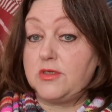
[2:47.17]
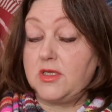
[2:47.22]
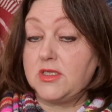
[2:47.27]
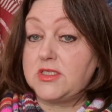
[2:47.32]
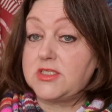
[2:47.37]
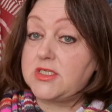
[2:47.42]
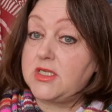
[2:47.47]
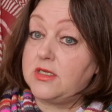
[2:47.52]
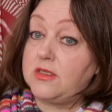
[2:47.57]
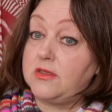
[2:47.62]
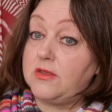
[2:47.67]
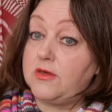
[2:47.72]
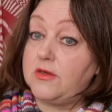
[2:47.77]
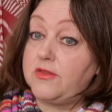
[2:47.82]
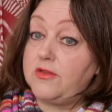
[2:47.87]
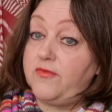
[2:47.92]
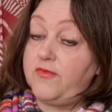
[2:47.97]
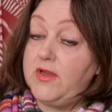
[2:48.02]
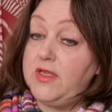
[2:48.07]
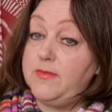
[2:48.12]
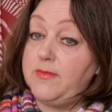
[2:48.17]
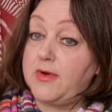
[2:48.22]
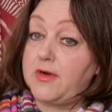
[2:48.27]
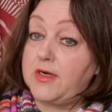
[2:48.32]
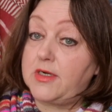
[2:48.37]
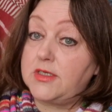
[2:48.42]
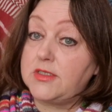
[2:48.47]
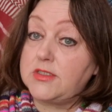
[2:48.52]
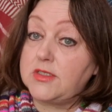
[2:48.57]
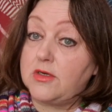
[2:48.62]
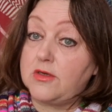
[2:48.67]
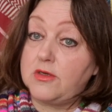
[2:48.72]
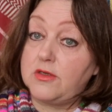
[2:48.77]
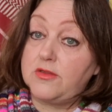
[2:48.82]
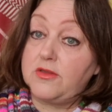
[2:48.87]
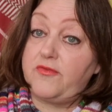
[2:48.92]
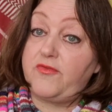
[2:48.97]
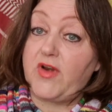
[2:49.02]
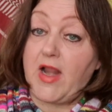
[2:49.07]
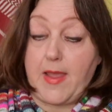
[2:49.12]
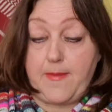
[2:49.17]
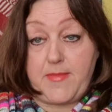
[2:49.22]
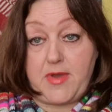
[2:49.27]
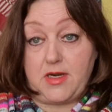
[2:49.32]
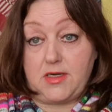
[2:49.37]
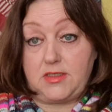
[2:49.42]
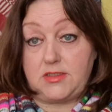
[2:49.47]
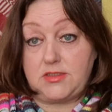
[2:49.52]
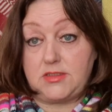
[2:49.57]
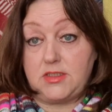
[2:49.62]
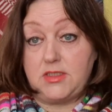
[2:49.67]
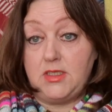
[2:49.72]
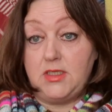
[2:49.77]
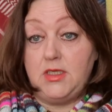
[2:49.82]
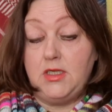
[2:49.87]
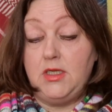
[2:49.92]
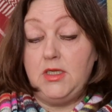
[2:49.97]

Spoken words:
you can sell on the flea market, on the vrijmarkt.